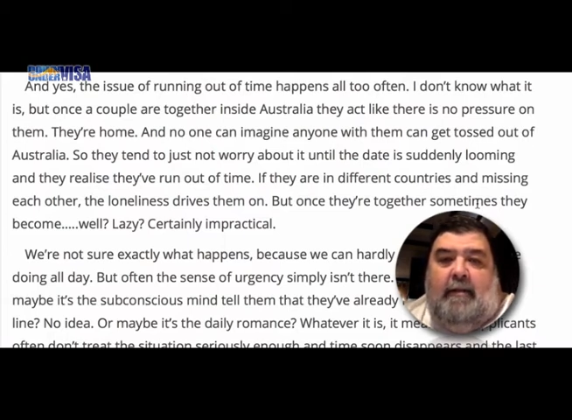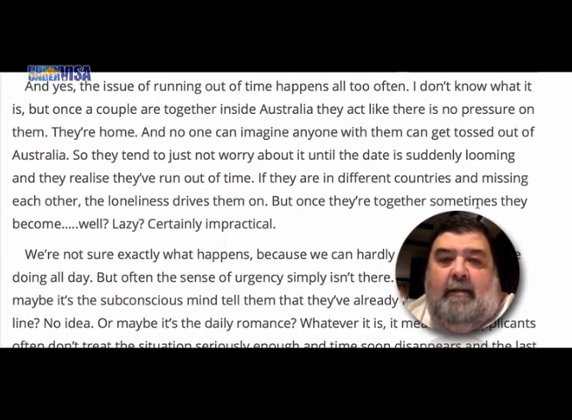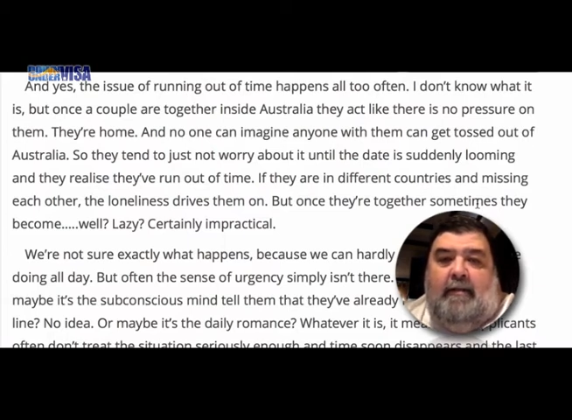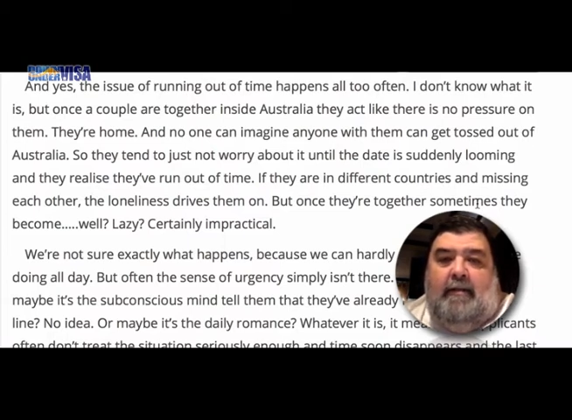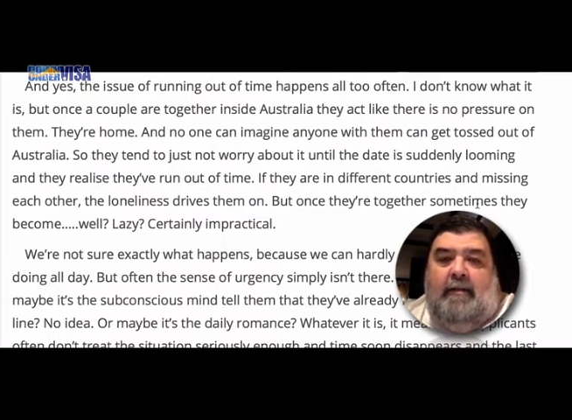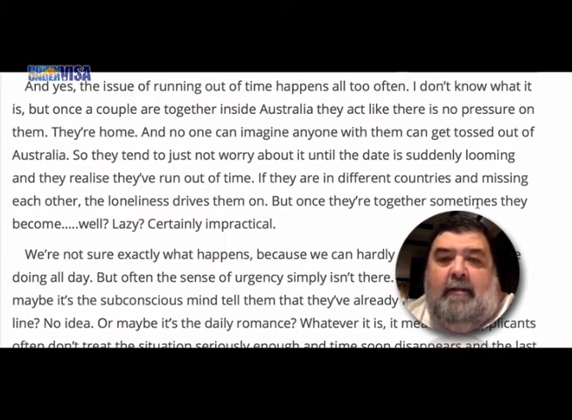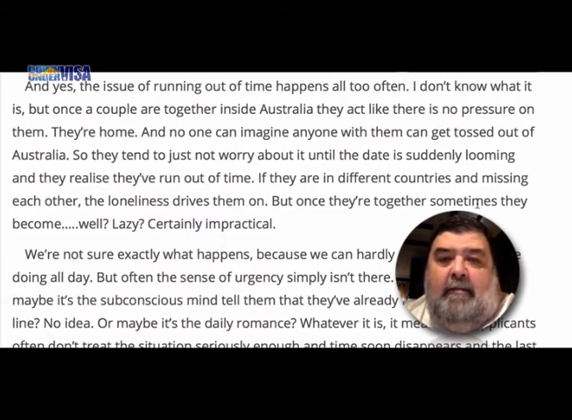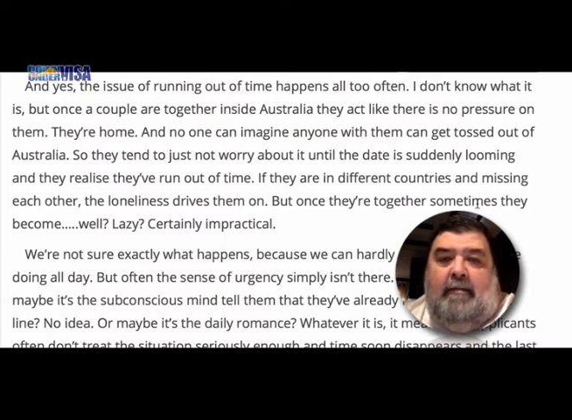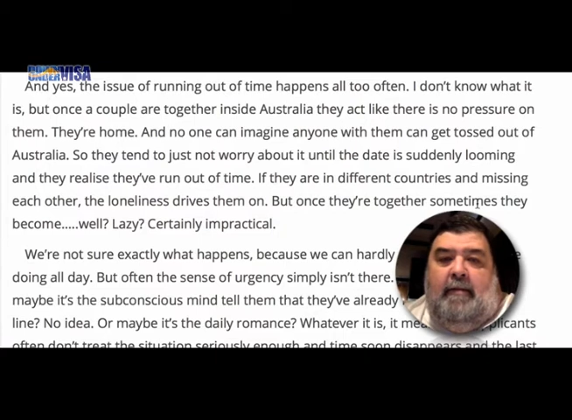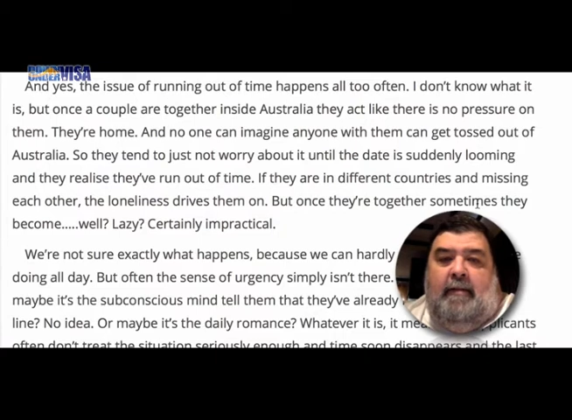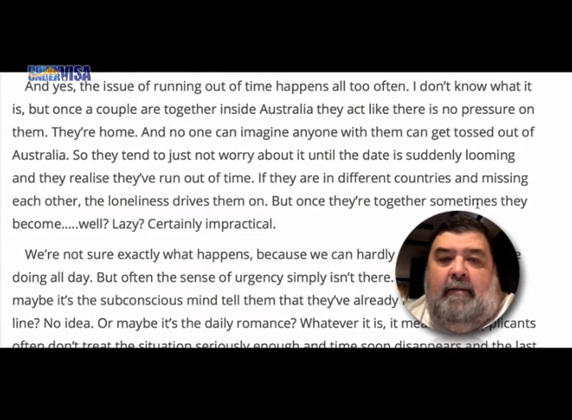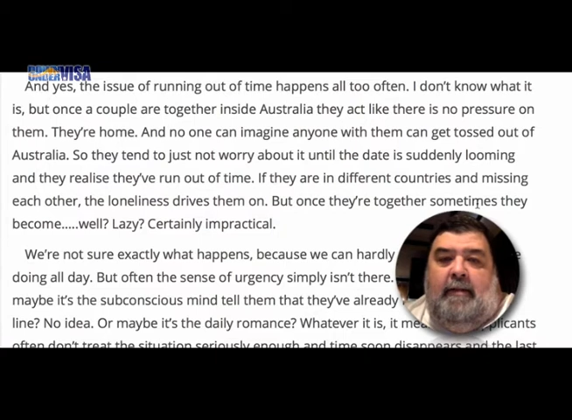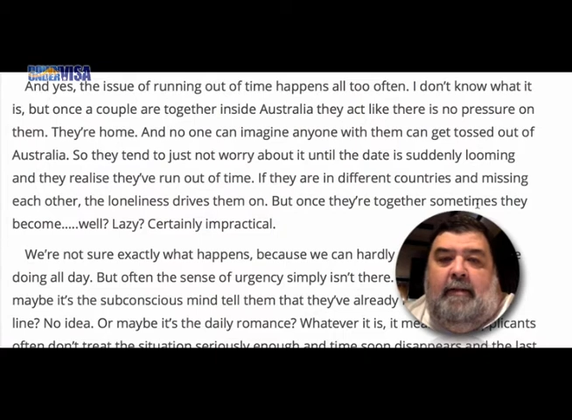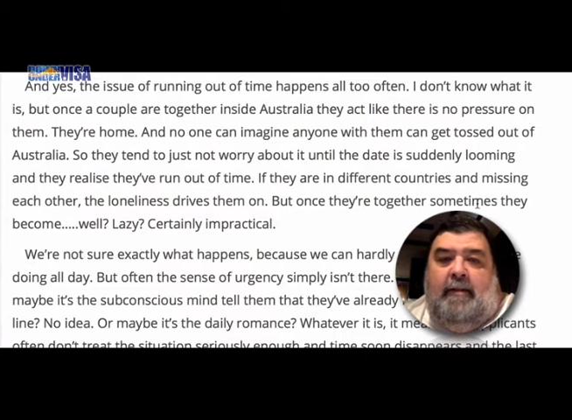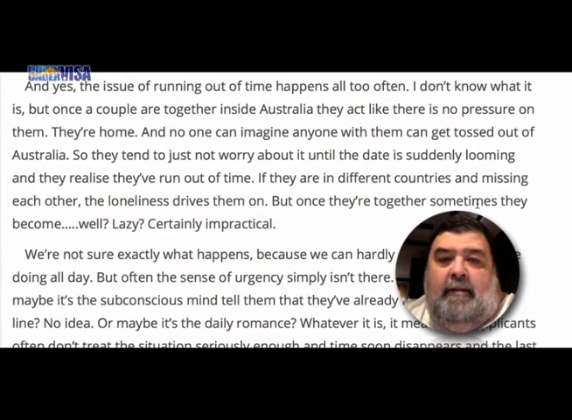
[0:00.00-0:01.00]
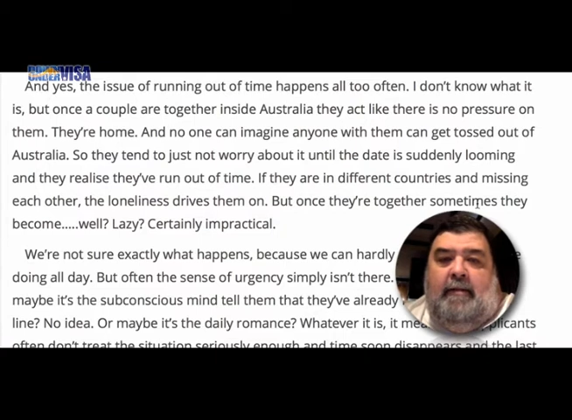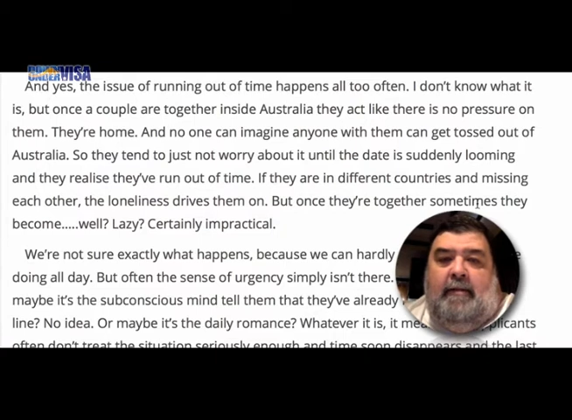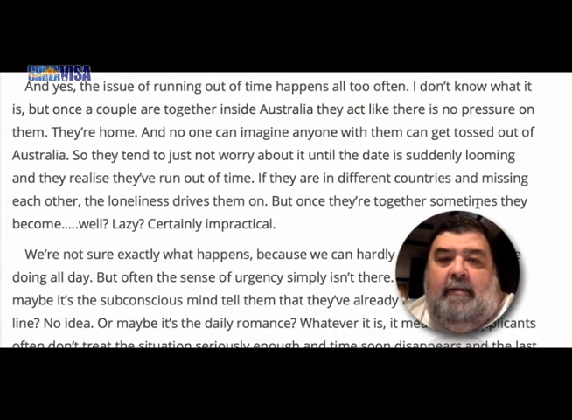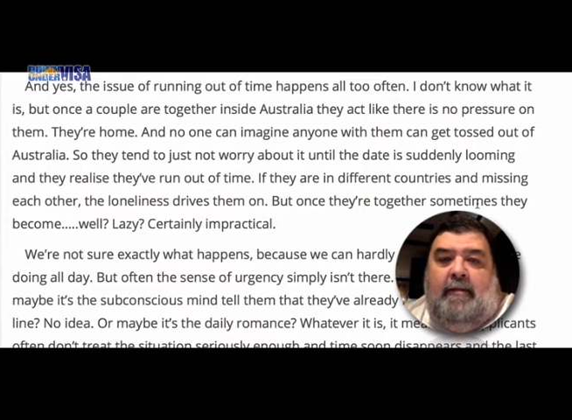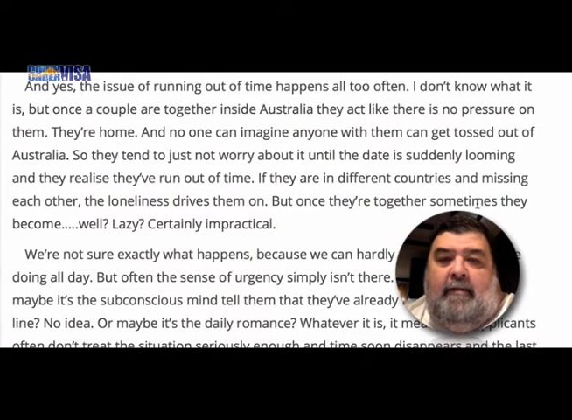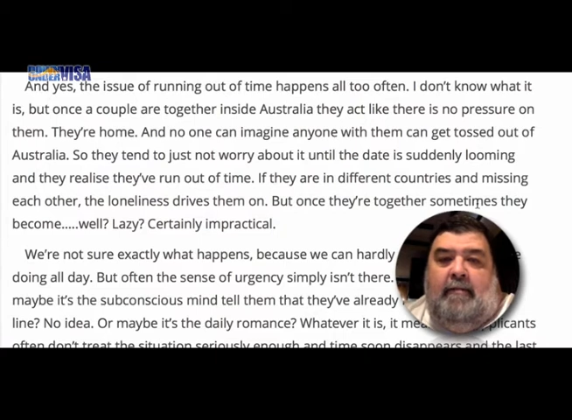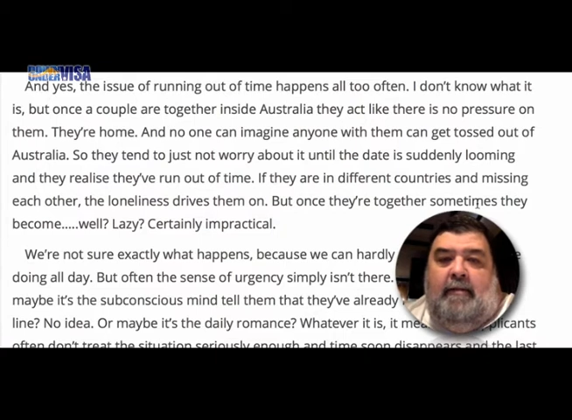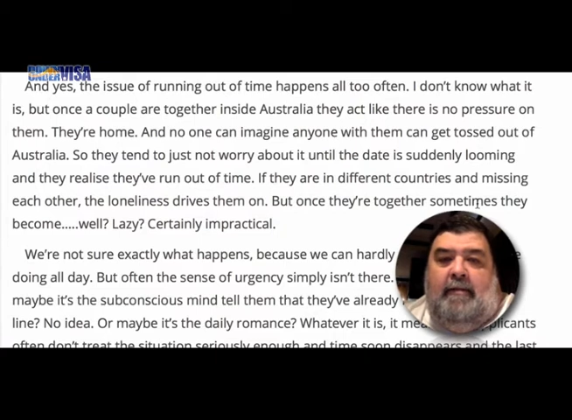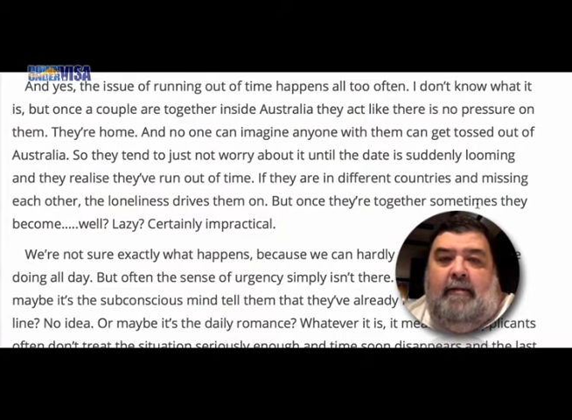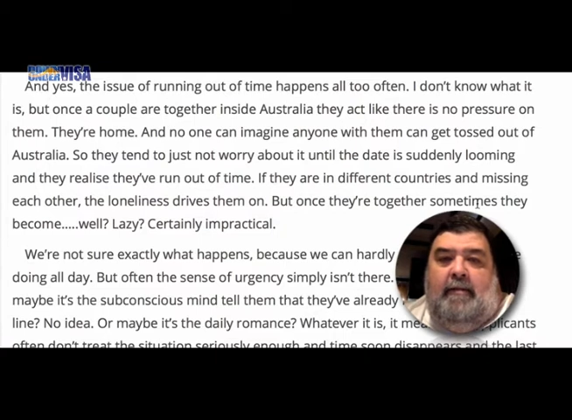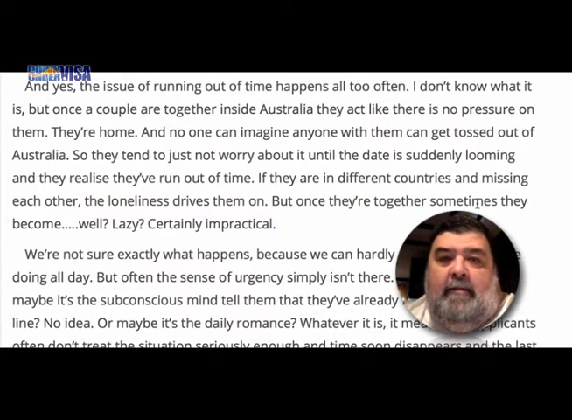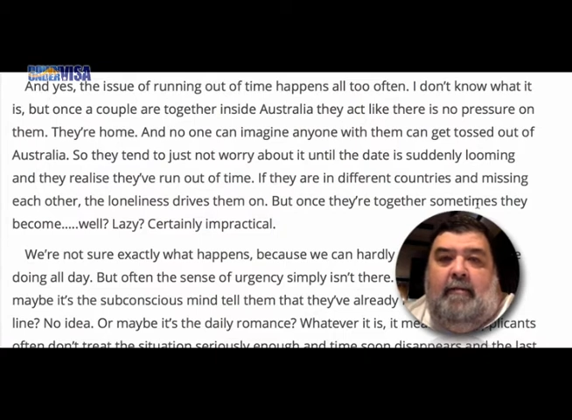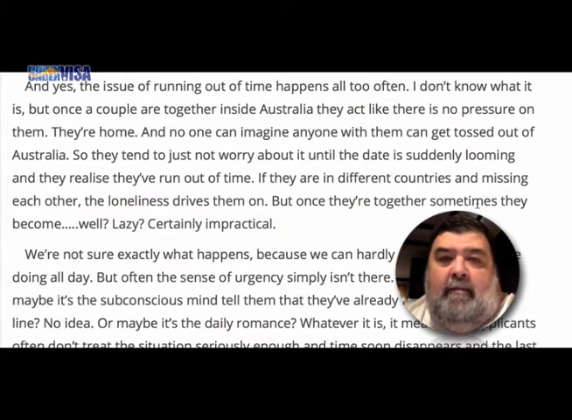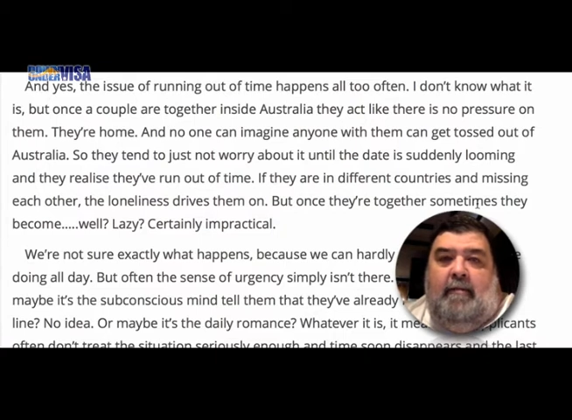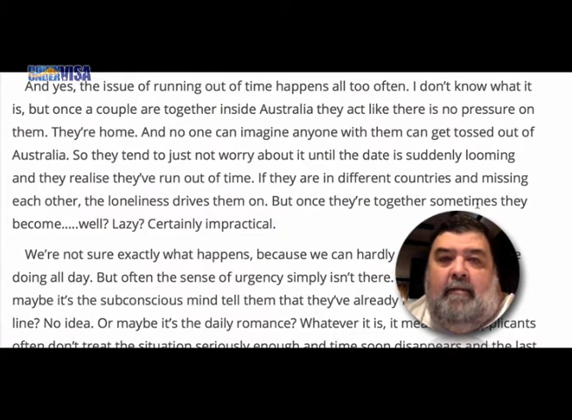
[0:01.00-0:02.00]
So they tend to just
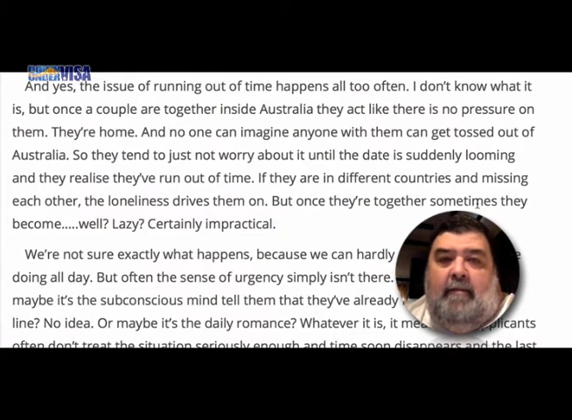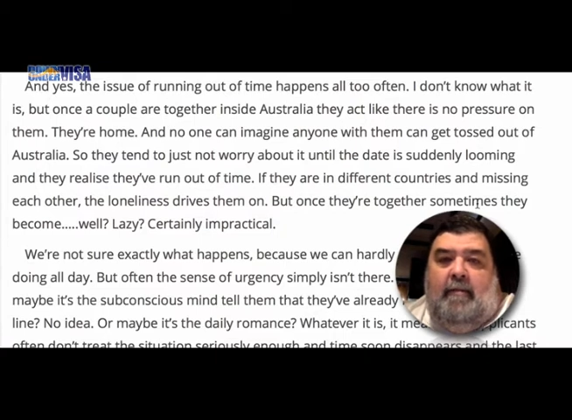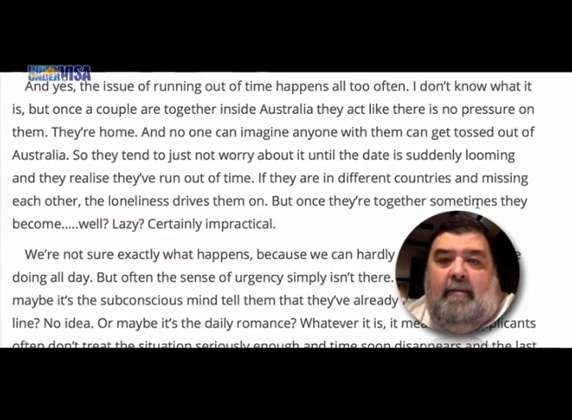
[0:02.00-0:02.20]
not